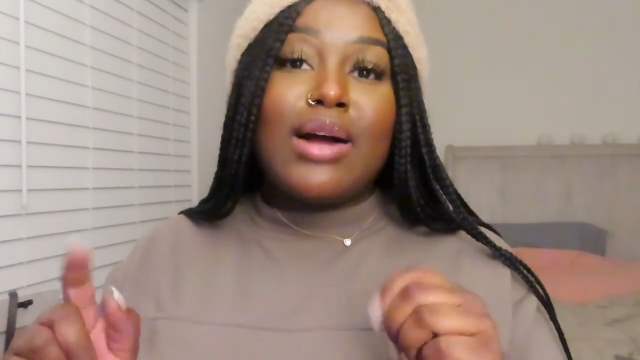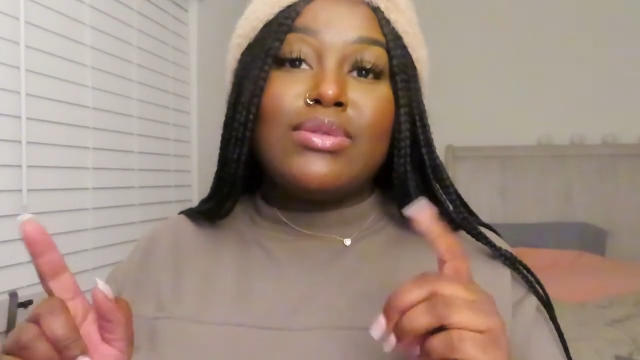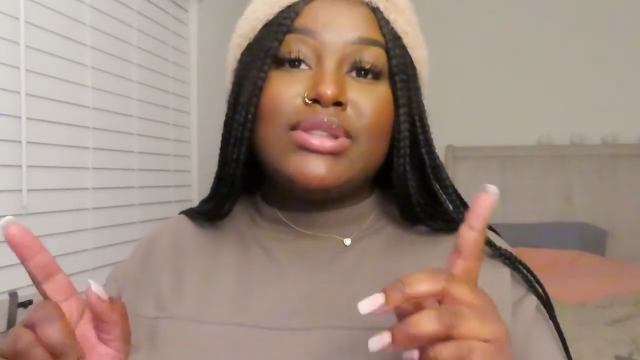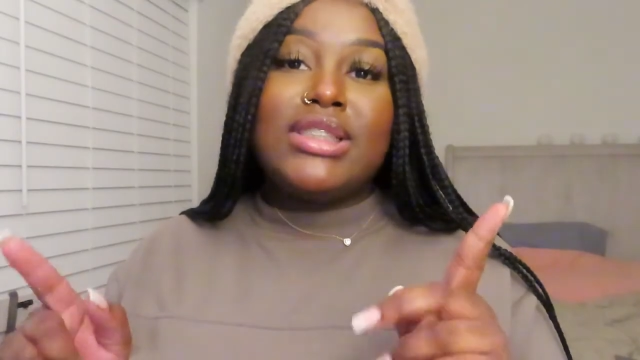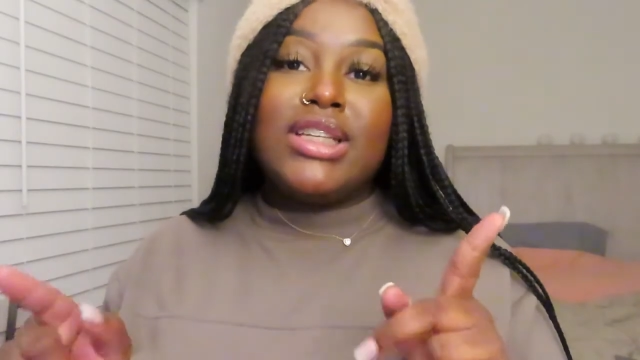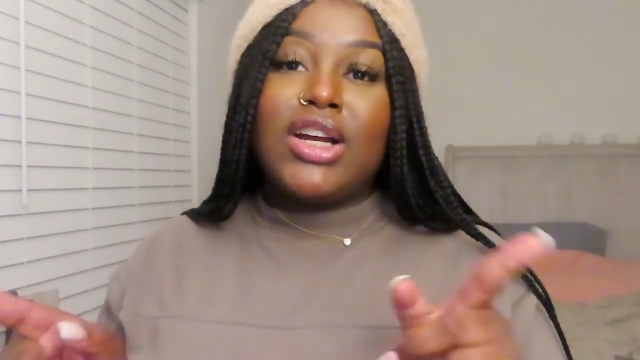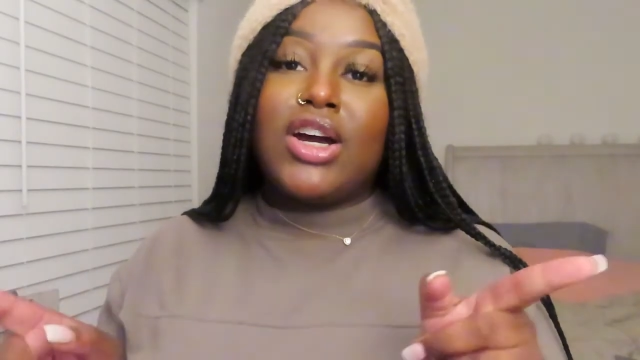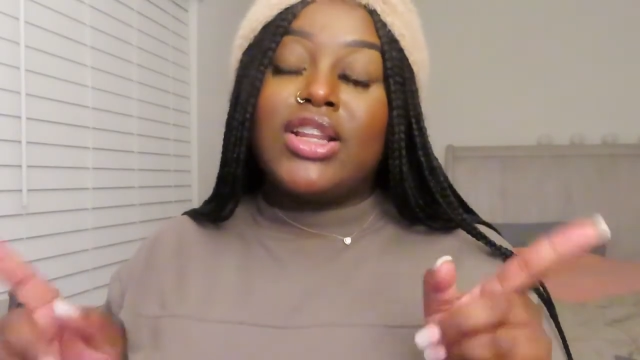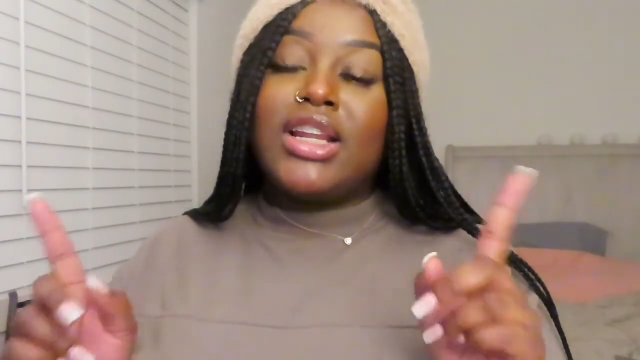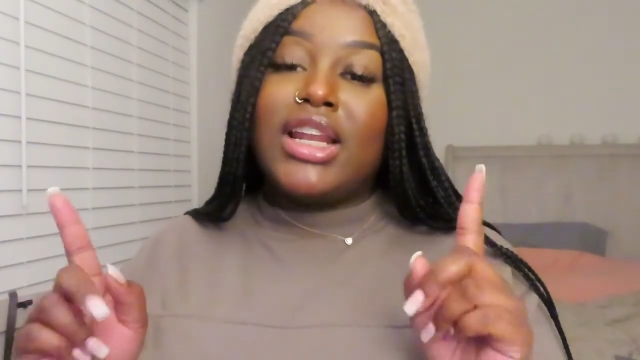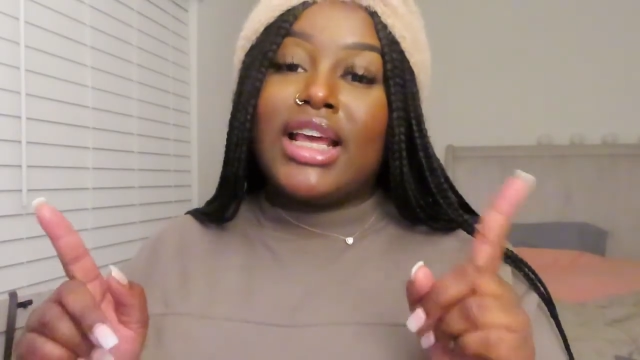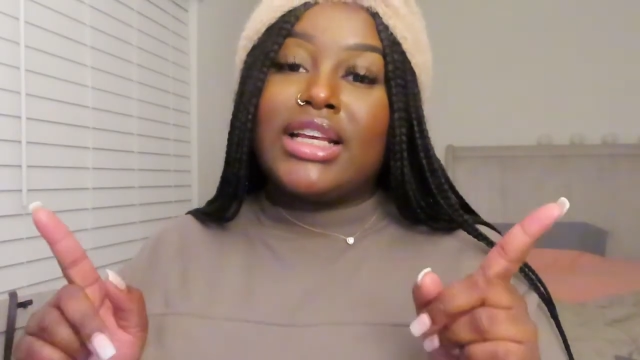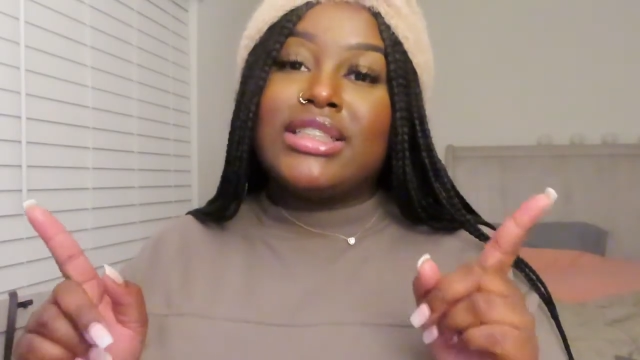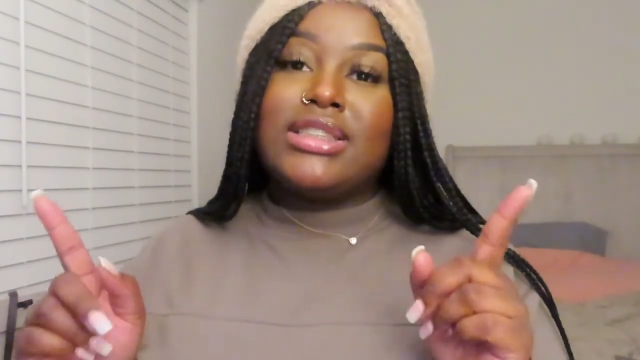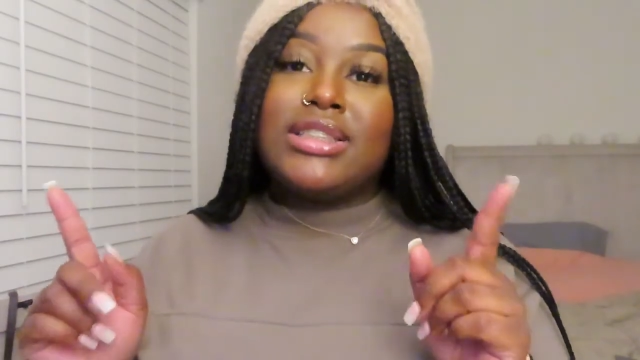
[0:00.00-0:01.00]
I will see y'all in the
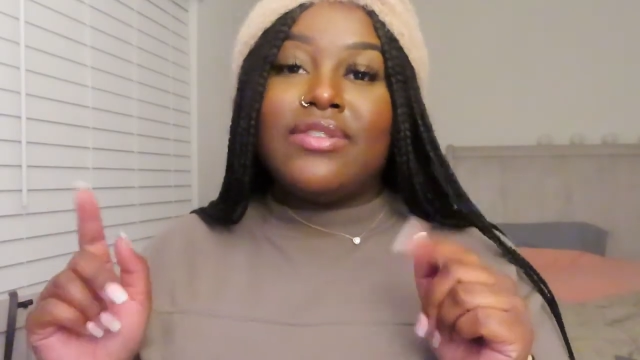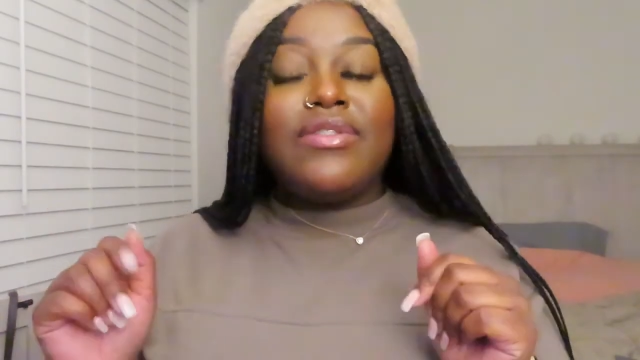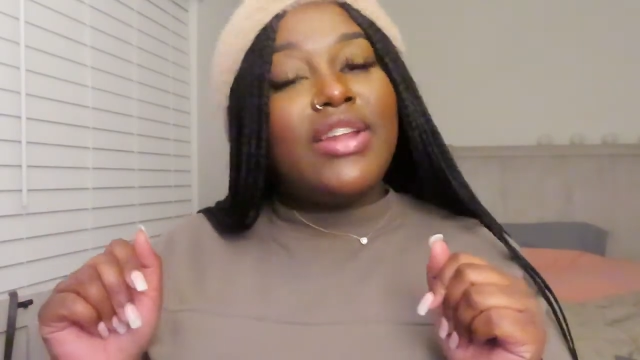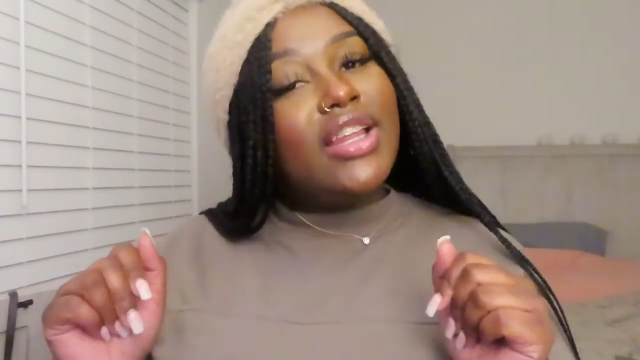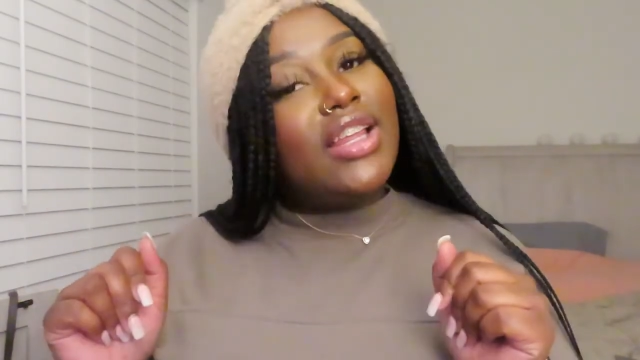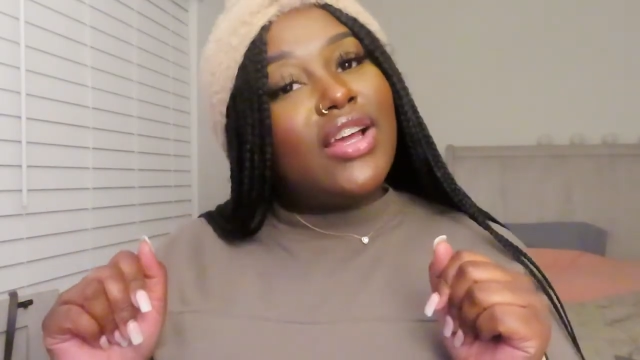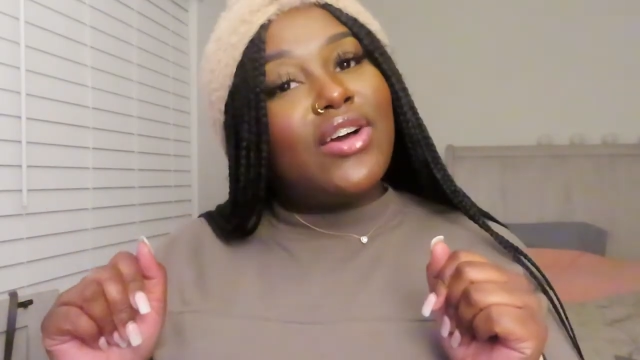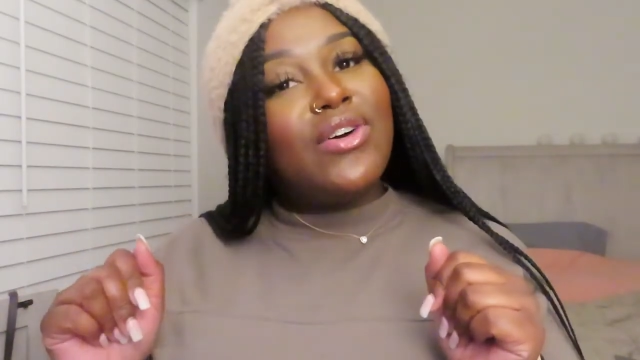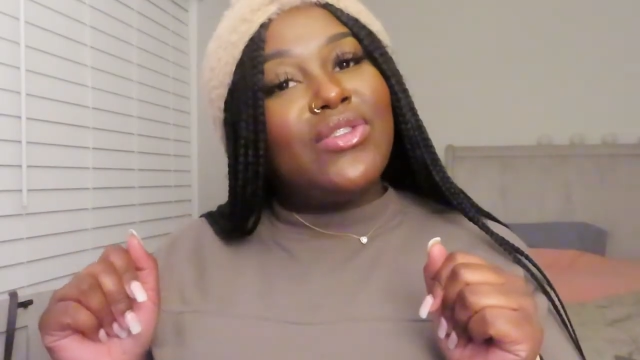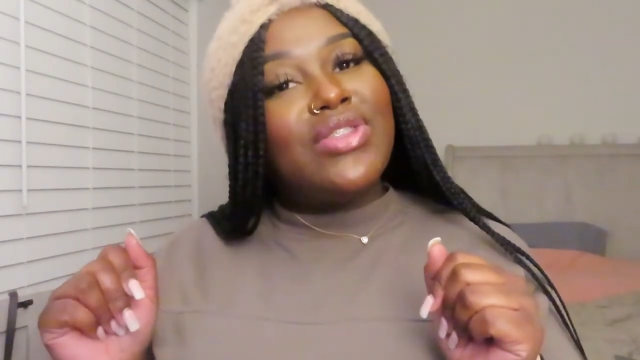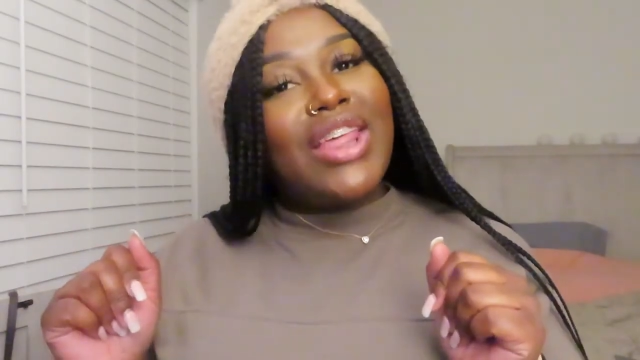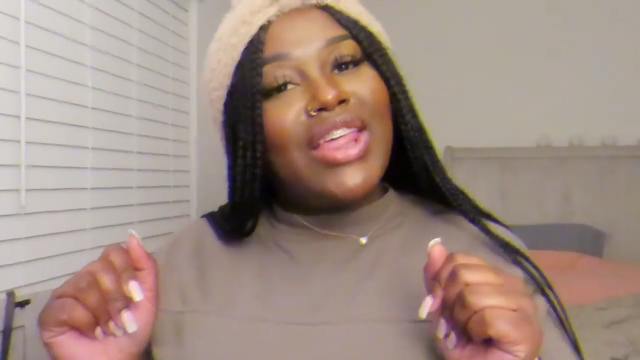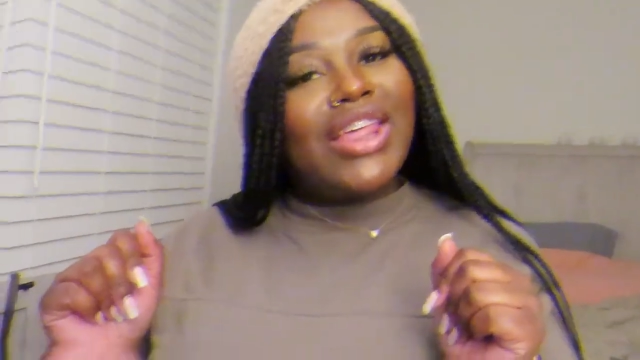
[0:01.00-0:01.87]
next video.